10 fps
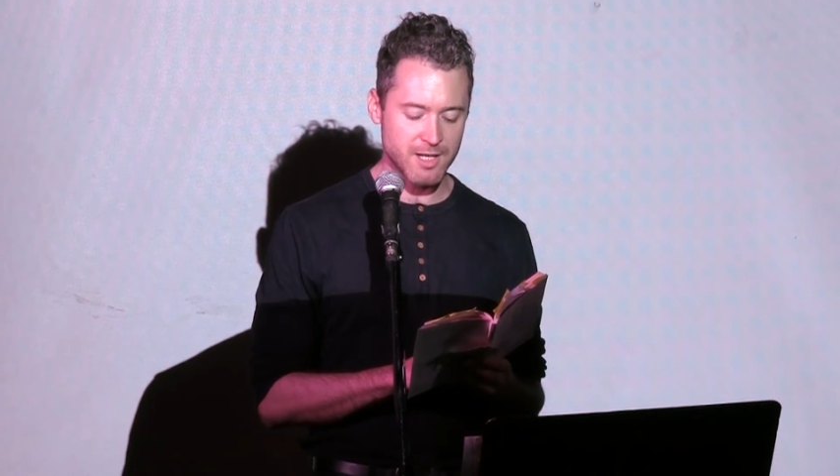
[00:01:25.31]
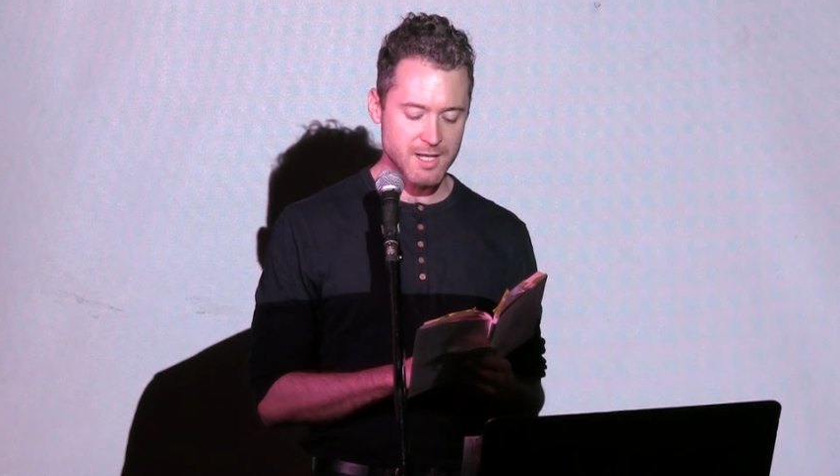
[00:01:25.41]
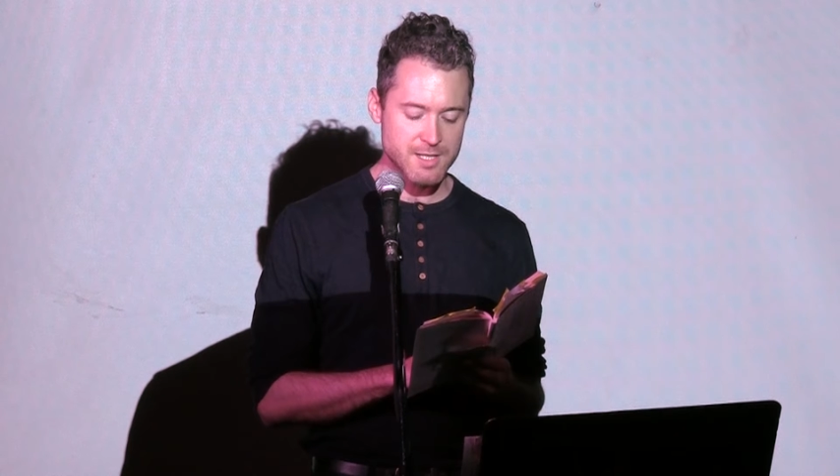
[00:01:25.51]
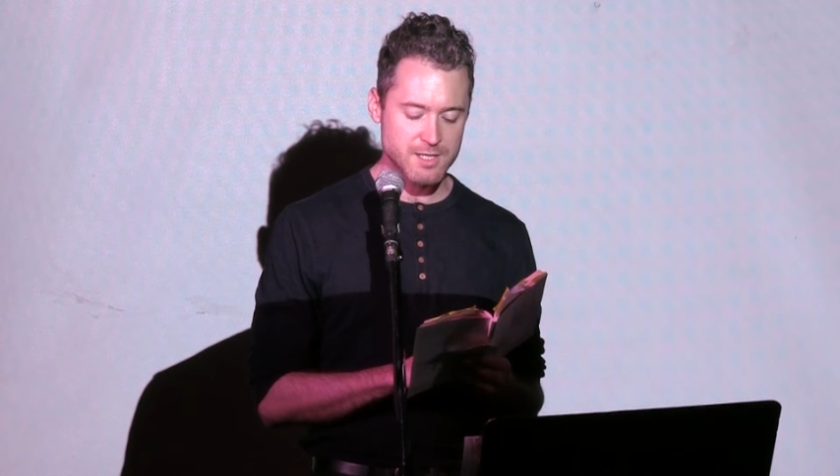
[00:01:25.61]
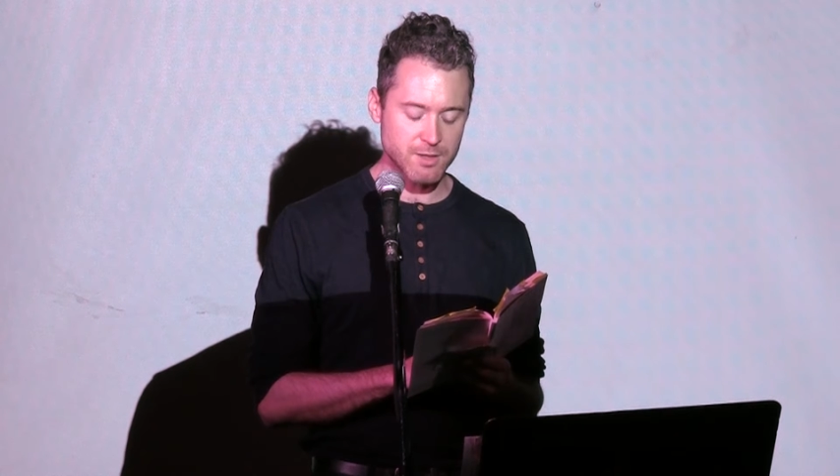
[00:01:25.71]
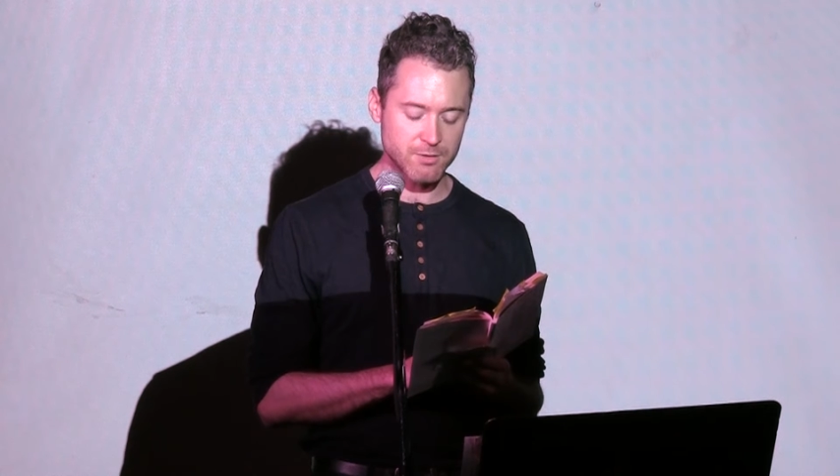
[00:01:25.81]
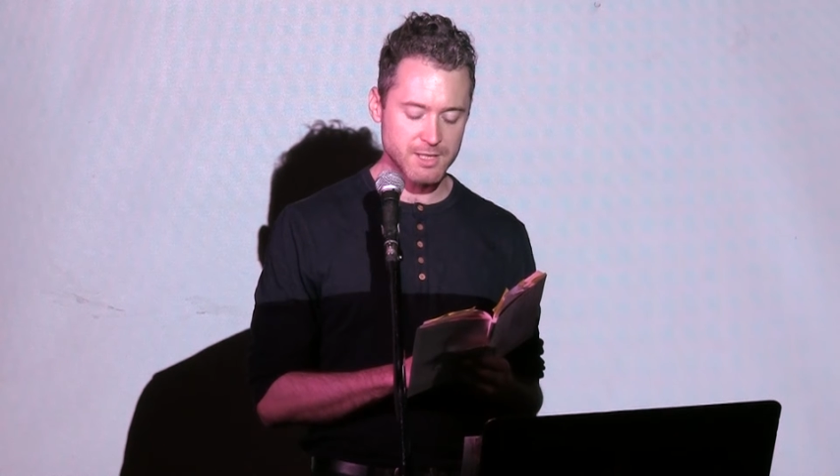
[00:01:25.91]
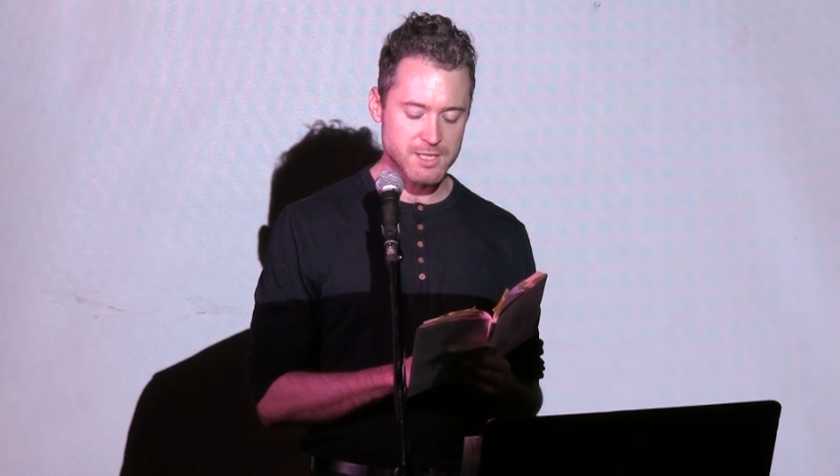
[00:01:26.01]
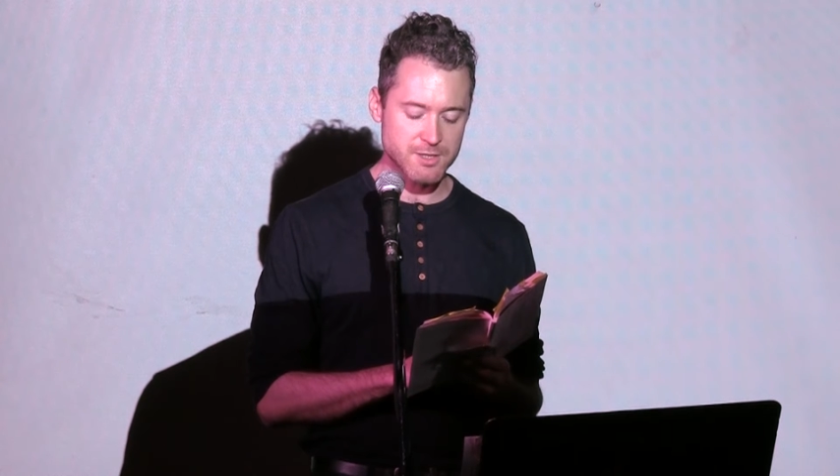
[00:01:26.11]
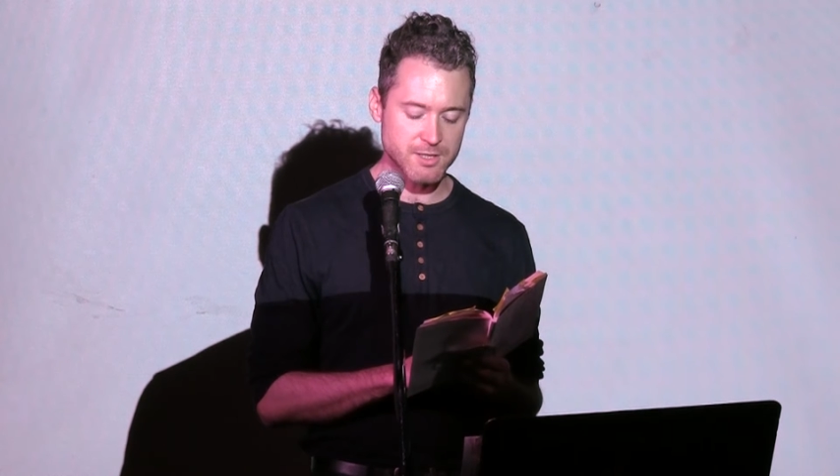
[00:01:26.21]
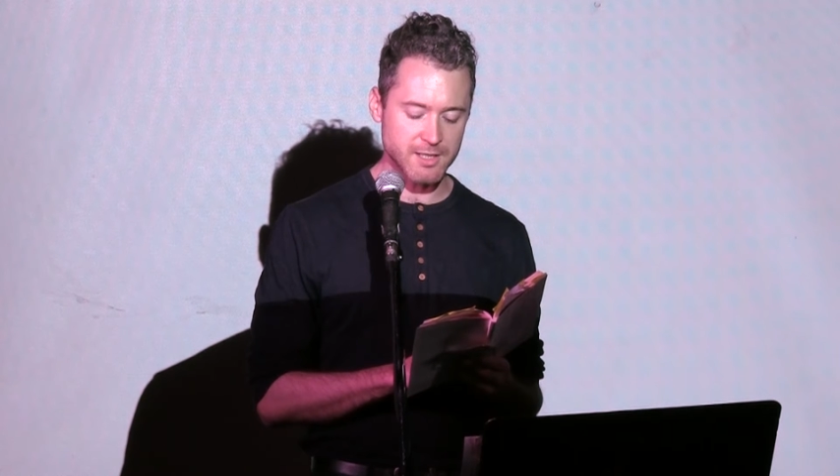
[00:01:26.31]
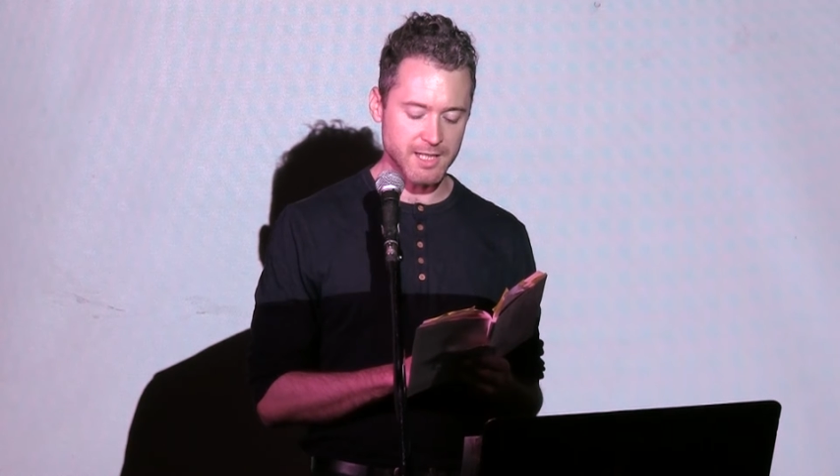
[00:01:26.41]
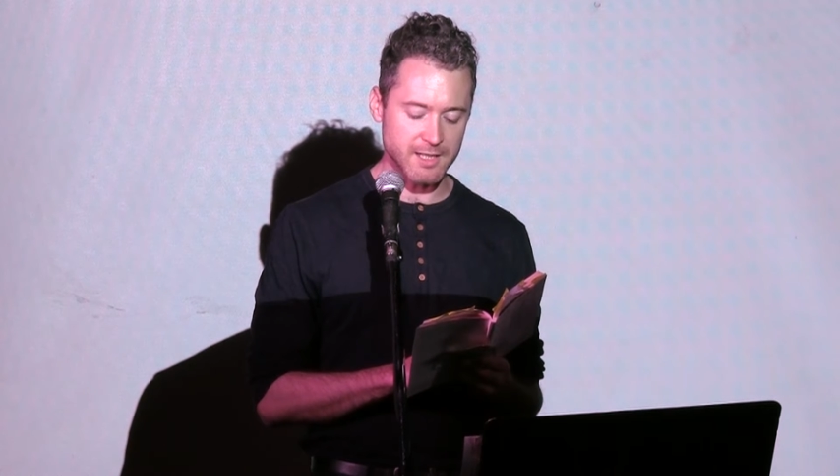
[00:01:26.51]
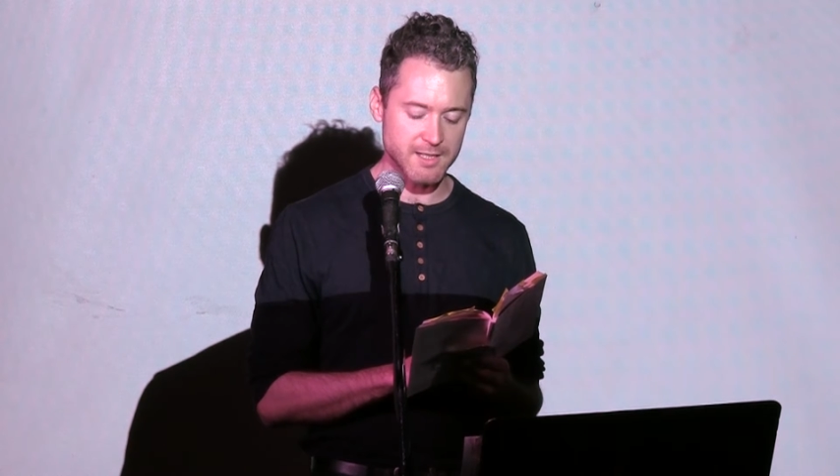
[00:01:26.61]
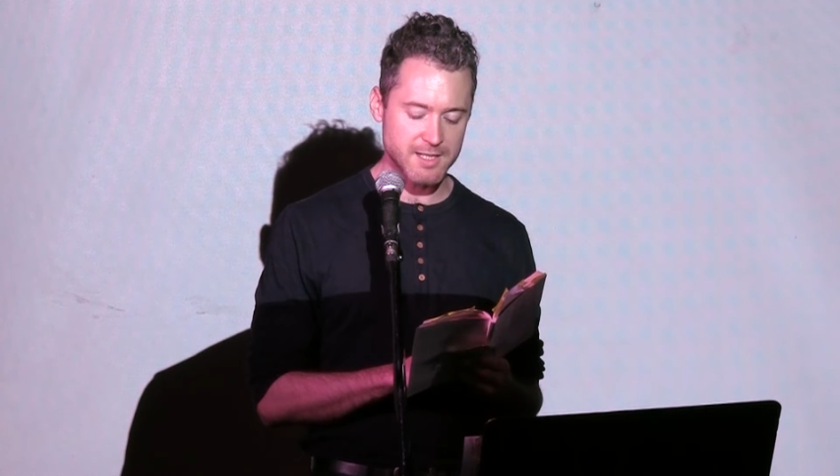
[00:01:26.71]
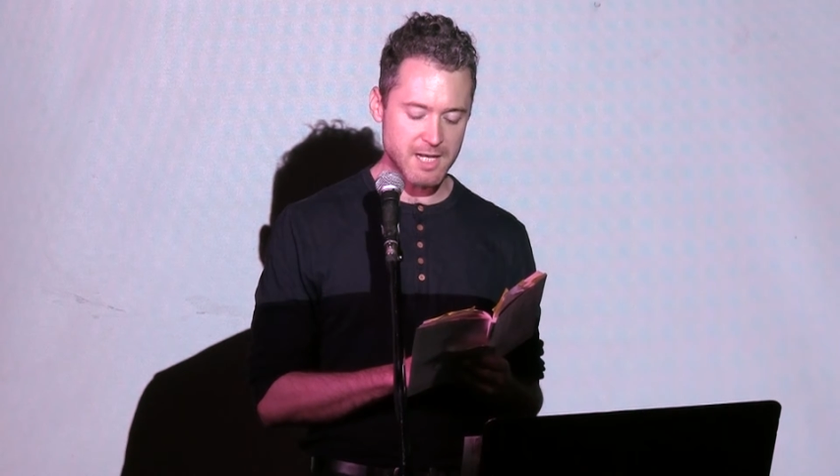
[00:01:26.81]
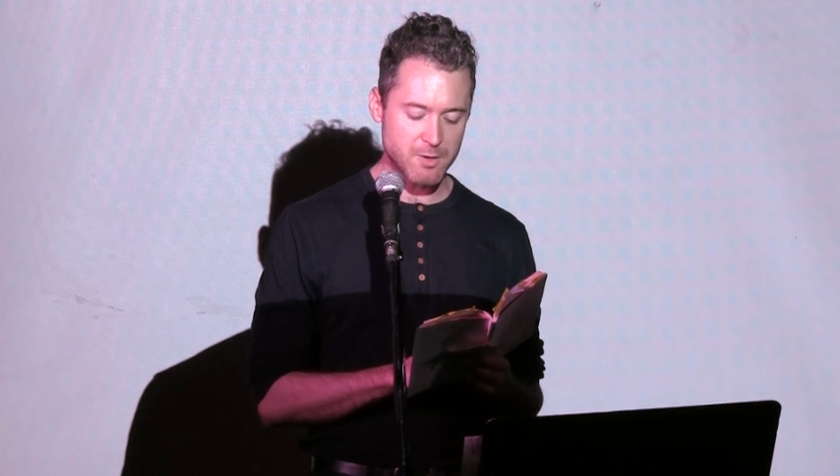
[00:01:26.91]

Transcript: slowly circling, now